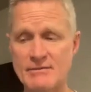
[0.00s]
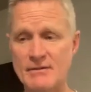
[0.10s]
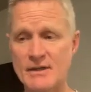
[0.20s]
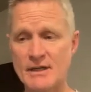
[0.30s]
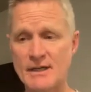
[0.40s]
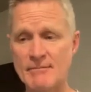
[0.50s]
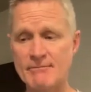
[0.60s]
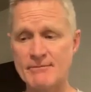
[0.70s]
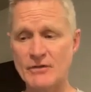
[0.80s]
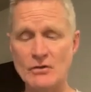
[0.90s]

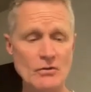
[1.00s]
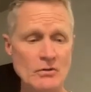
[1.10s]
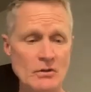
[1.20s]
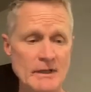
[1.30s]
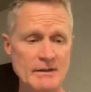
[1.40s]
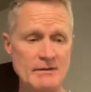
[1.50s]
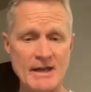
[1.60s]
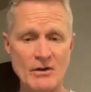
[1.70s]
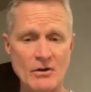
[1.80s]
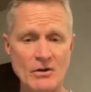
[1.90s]
If you Google it,
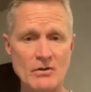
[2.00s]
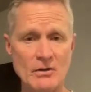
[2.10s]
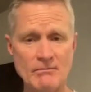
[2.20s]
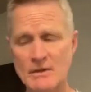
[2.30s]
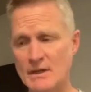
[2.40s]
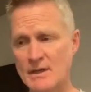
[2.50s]
that article,